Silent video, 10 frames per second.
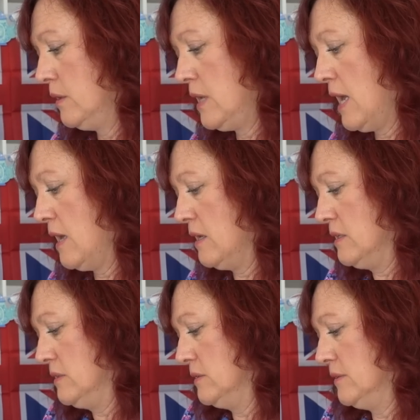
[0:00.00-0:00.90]
yeah,
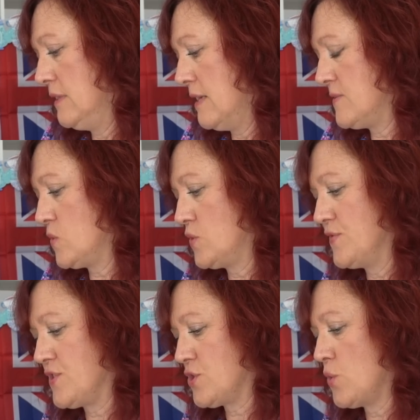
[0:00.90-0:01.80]
that's sort
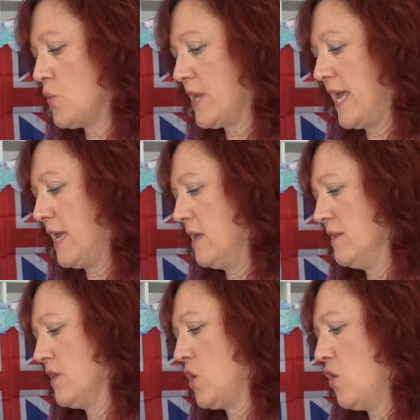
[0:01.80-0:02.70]
of
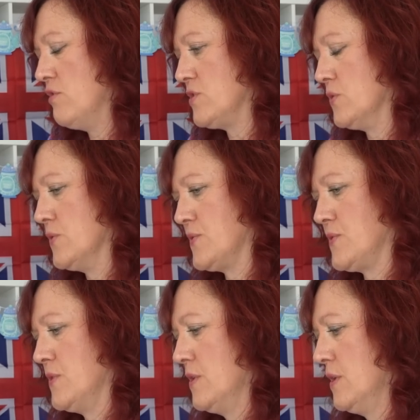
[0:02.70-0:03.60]
stalking the
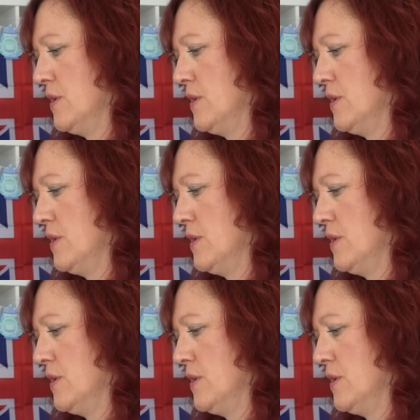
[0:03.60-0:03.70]
corridors.